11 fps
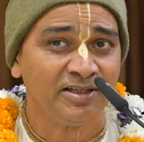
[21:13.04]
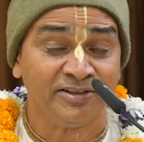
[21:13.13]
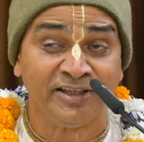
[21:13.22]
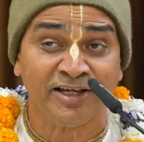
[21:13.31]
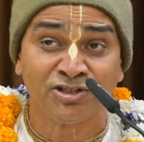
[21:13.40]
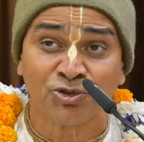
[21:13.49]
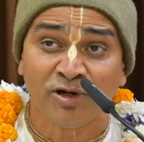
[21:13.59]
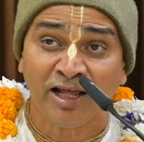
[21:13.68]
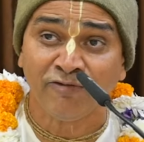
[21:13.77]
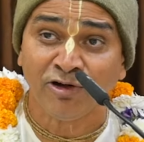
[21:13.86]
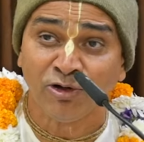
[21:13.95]
They should
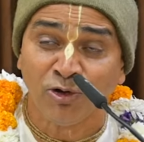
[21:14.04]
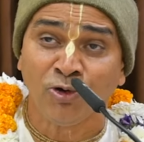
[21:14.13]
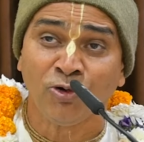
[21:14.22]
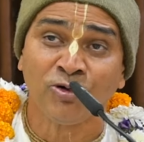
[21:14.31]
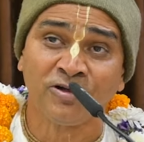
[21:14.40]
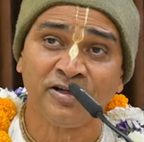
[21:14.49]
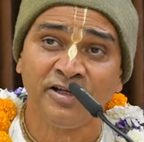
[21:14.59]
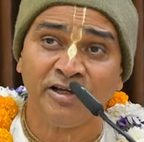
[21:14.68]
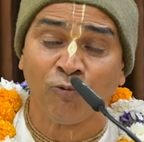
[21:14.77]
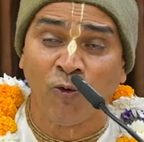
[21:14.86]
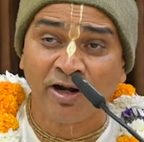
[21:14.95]
have known
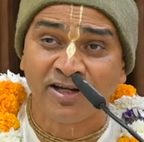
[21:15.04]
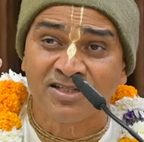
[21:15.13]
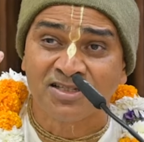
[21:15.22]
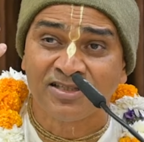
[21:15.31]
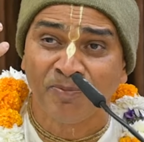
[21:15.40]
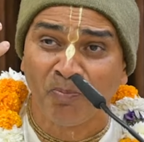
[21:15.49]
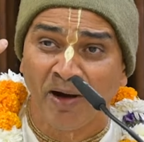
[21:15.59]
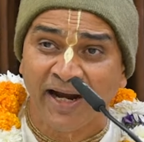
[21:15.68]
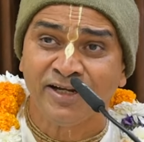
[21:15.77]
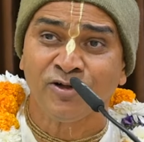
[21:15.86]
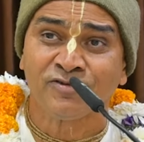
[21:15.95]
what is the
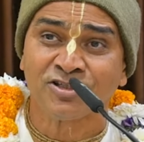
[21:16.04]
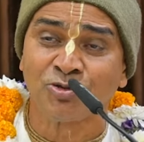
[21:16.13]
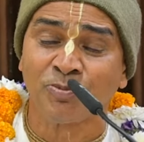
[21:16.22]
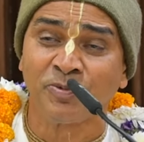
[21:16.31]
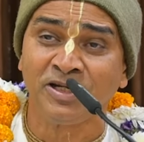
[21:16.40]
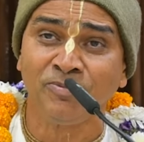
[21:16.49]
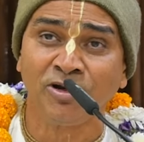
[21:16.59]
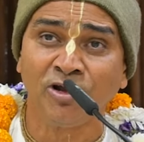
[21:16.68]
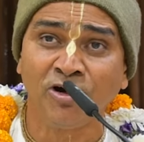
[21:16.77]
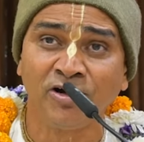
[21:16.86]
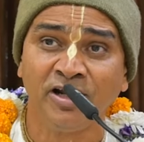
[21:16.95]
mind of the Supreme
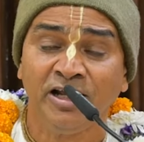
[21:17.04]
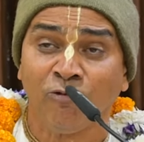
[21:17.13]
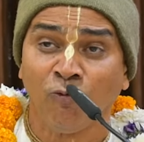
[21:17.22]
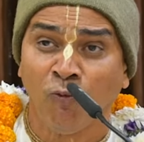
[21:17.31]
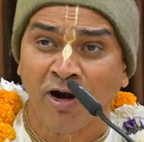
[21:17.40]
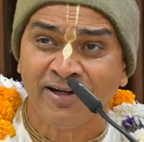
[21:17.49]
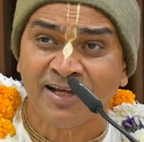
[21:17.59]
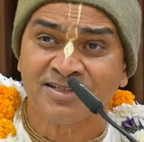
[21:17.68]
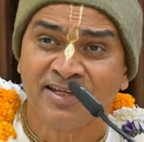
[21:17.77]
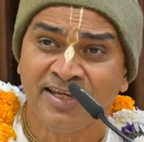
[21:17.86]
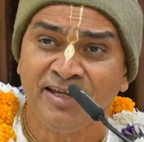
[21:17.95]
Lord. What
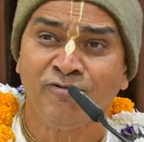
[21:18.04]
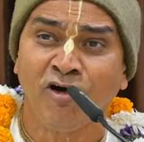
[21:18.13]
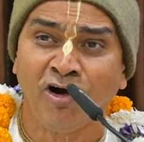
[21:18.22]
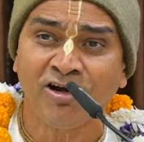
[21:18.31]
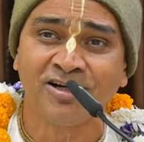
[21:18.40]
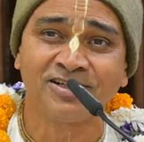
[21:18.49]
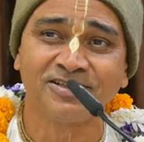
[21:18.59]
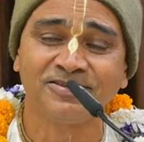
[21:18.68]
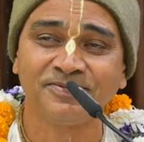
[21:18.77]
does He want?